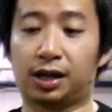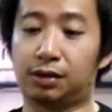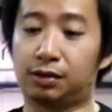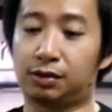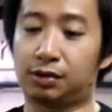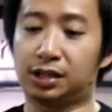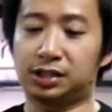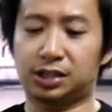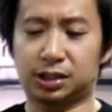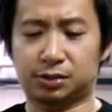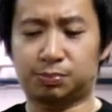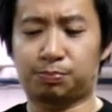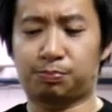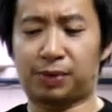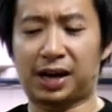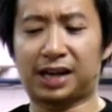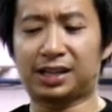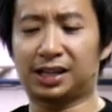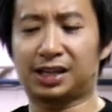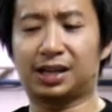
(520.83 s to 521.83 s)
and this is
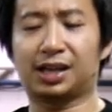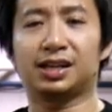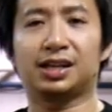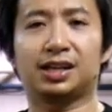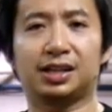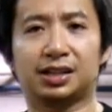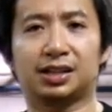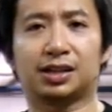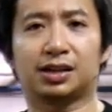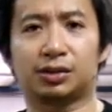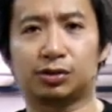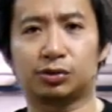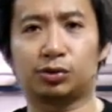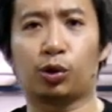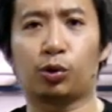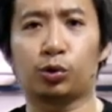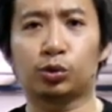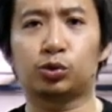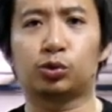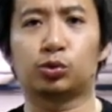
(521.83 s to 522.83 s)
practically the
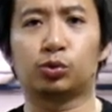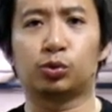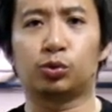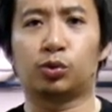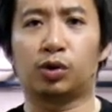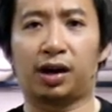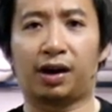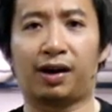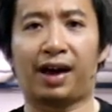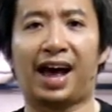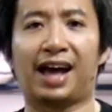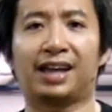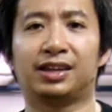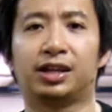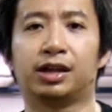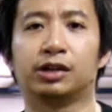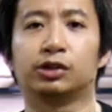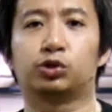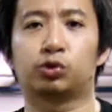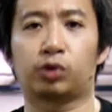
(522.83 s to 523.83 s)
go-to
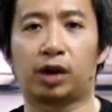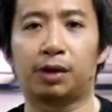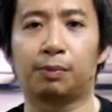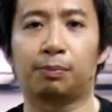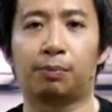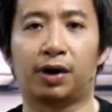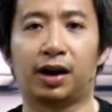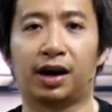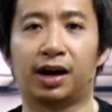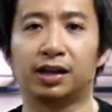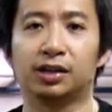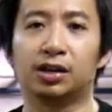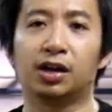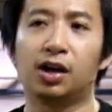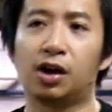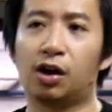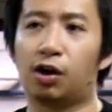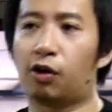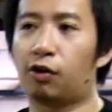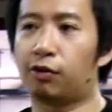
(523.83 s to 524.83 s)
handheld tripod
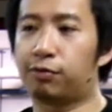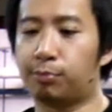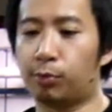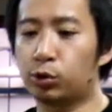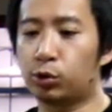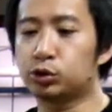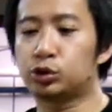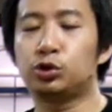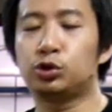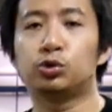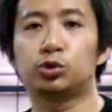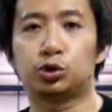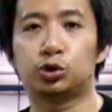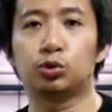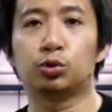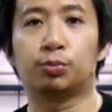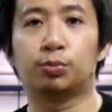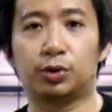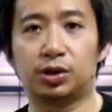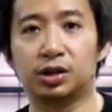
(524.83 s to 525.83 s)
of most
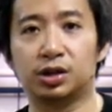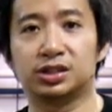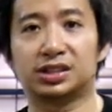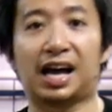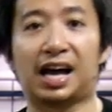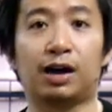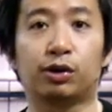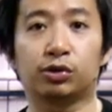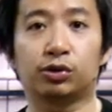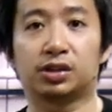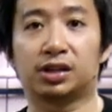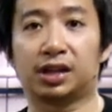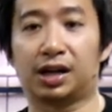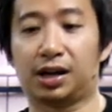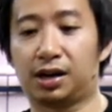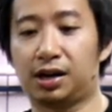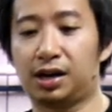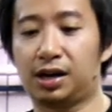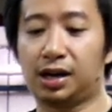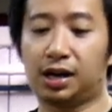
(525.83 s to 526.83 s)
YouTubers out
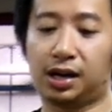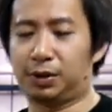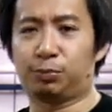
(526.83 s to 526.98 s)
there.